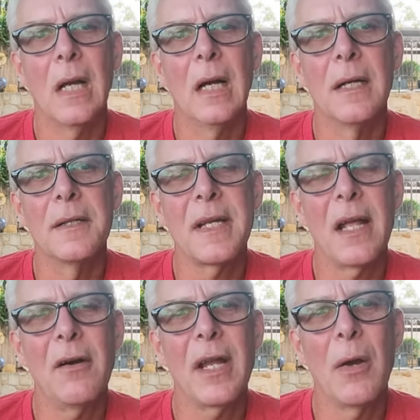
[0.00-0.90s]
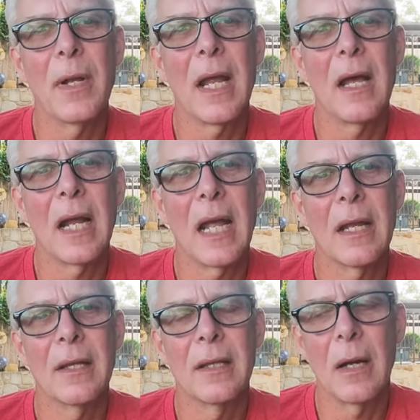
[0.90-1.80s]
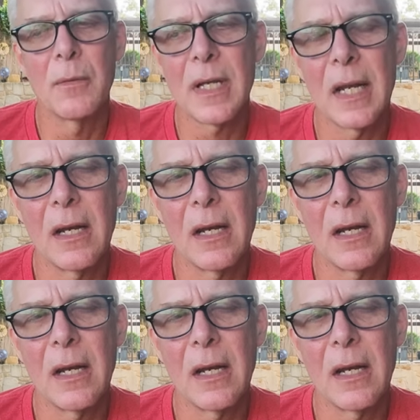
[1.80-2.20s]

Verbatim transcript: Uh, Saturday I went out. I had I was signed